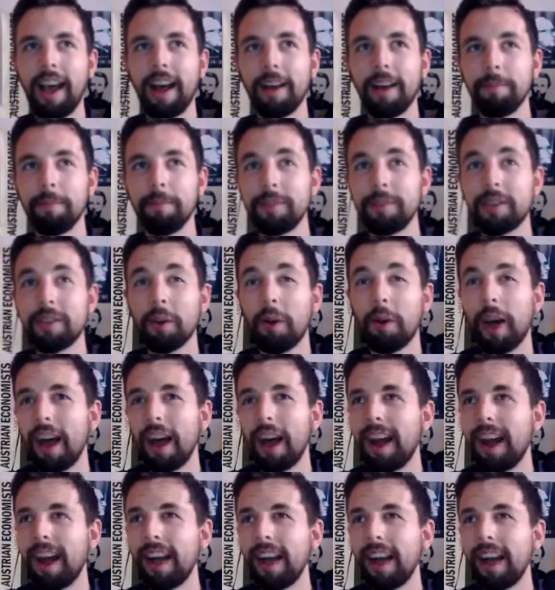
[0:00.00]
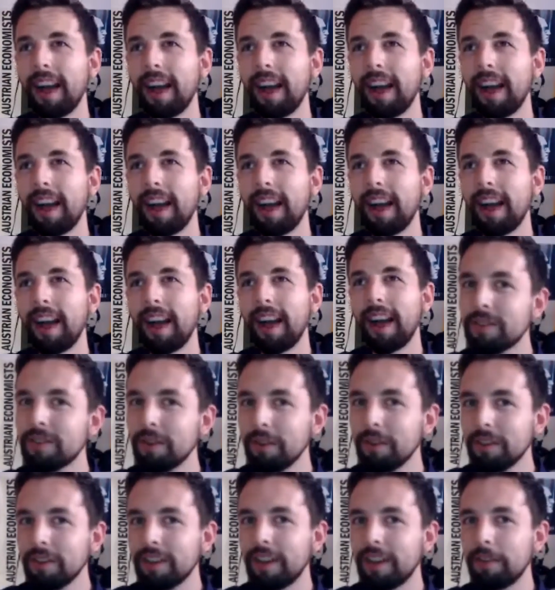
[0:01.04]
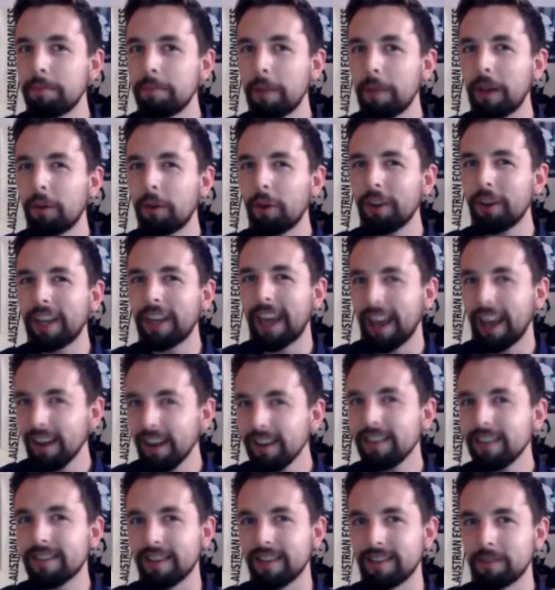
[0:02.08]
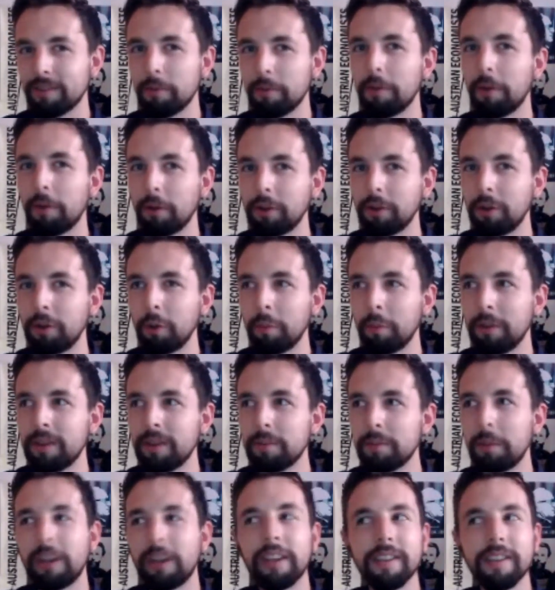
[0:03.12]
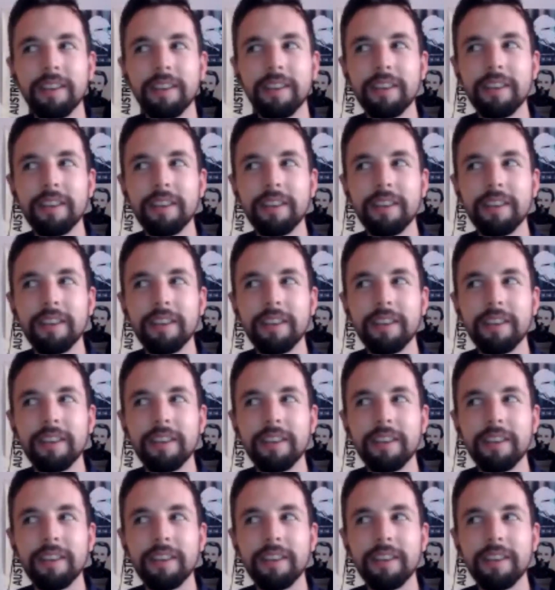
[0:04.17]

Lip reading: So I'm not certain if Bitcoin can exist without humans, because it is